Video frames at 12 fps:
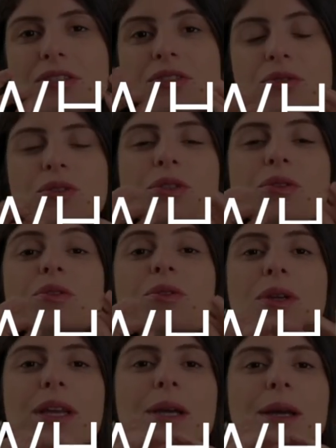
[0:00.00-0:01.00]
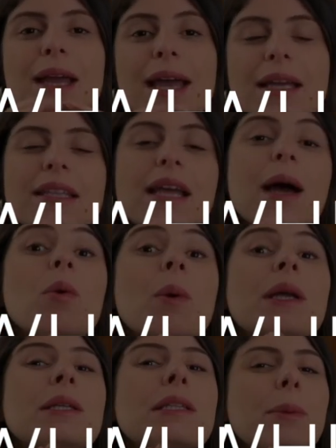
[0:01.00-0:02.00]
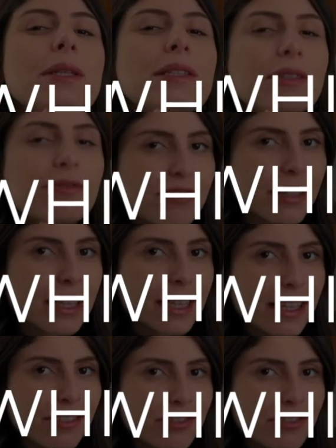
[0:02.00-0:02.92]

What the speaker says: you should treat and at what specific age.